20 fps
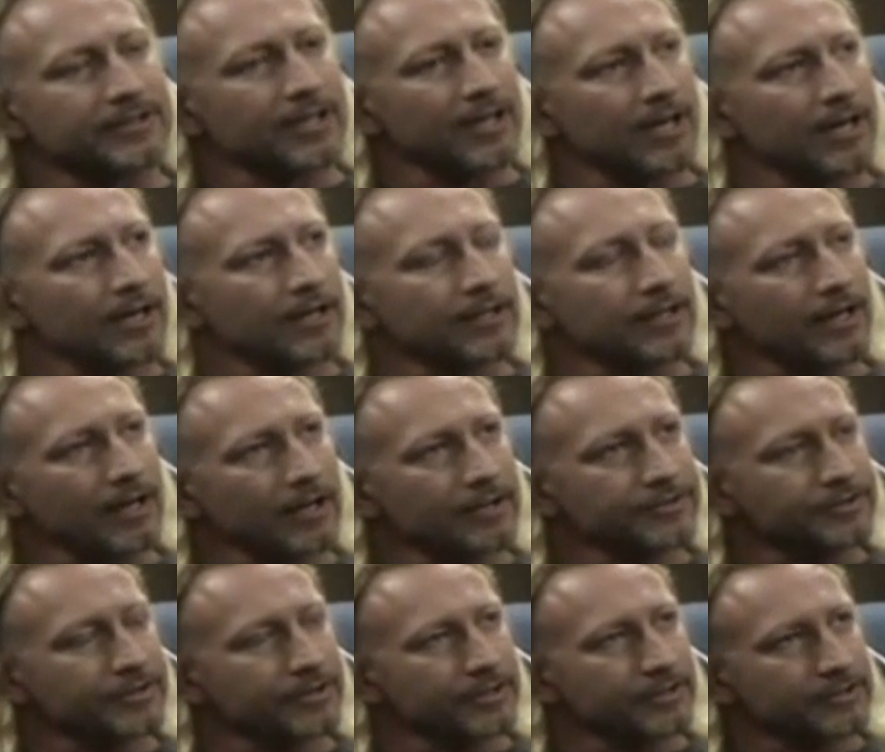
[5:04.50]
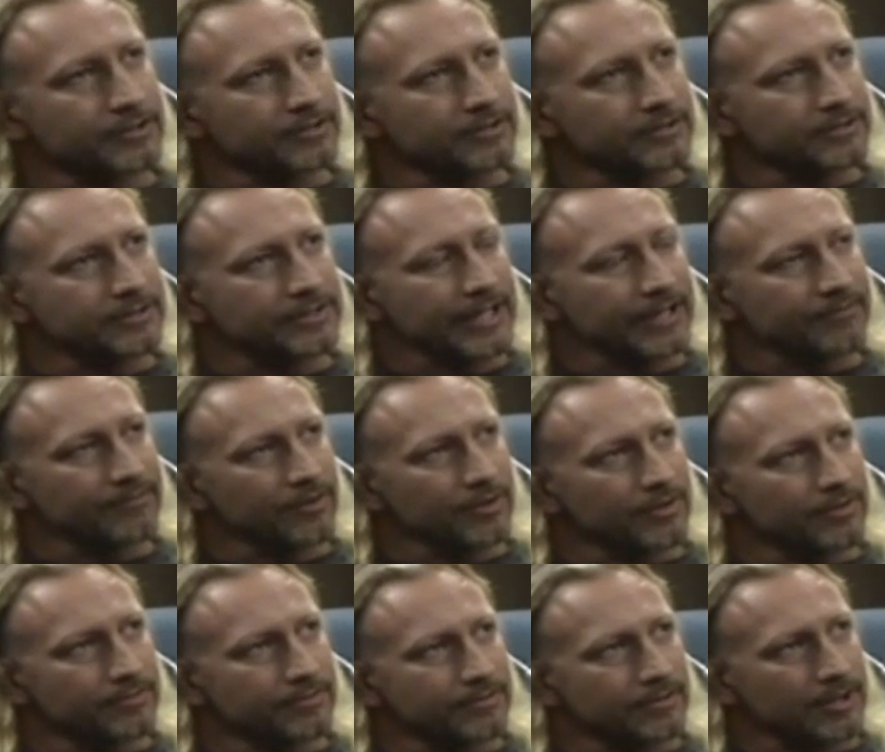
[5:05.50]
saw a concert in
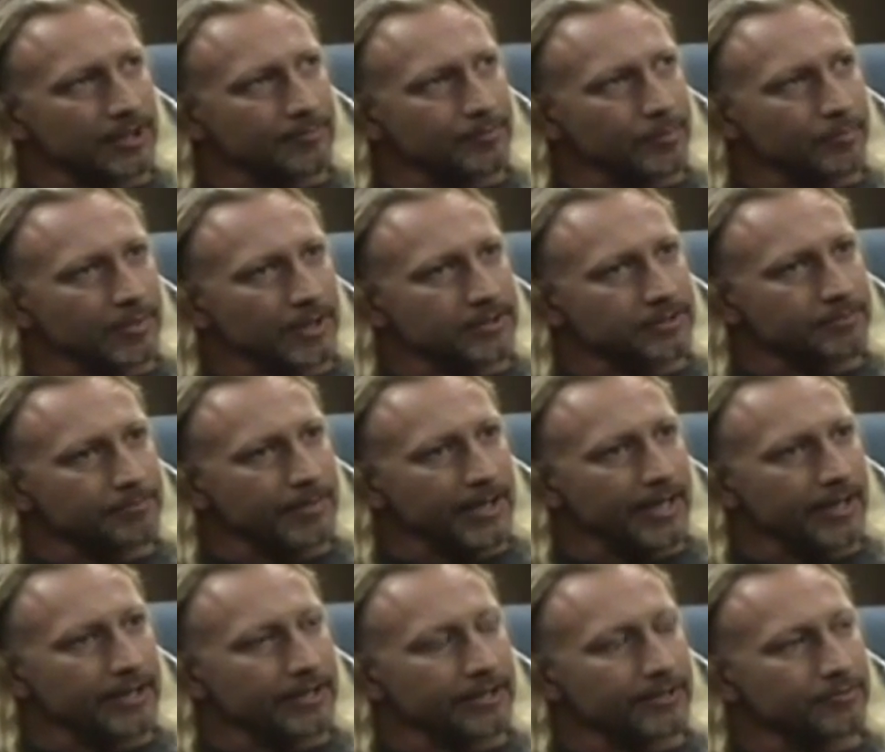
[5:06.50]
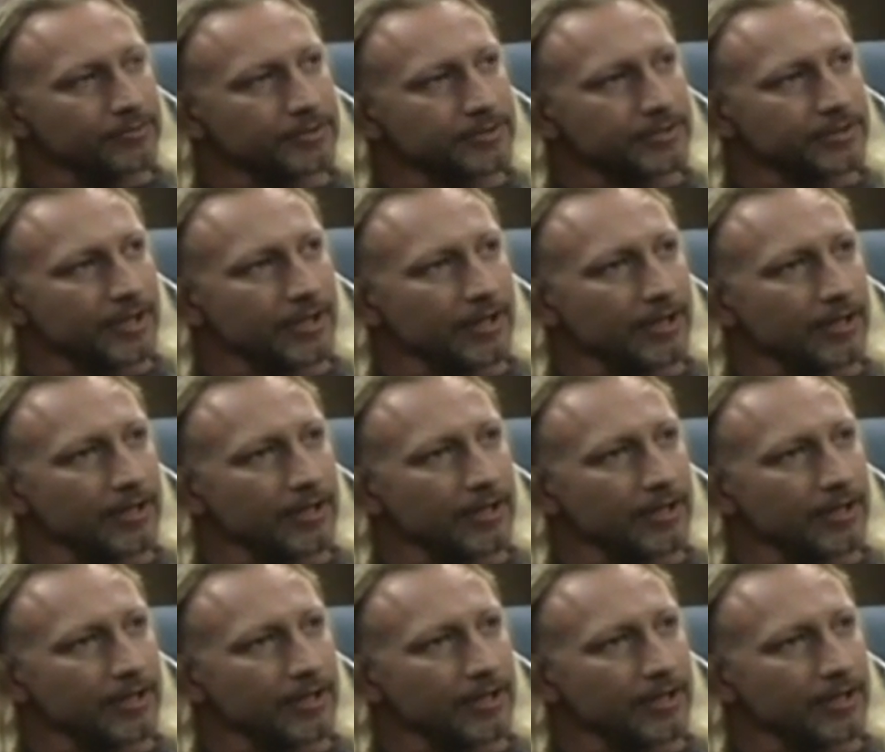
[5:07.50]
Denver a couple months back. It was